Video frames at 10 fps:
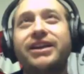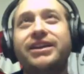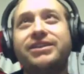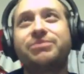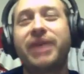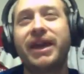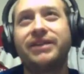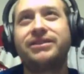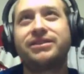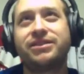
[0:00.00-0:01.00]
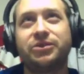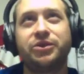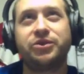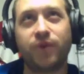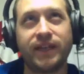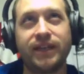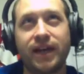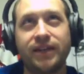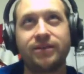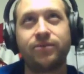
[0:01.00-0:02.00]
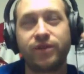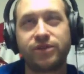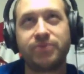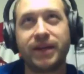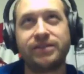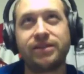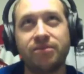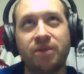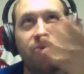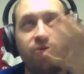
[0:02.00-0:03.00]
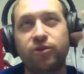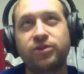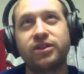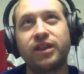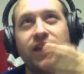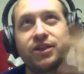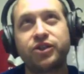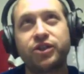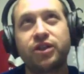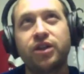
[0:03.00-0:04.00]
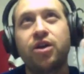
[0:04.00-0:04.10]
is banned until the 29th, which makes him up for selection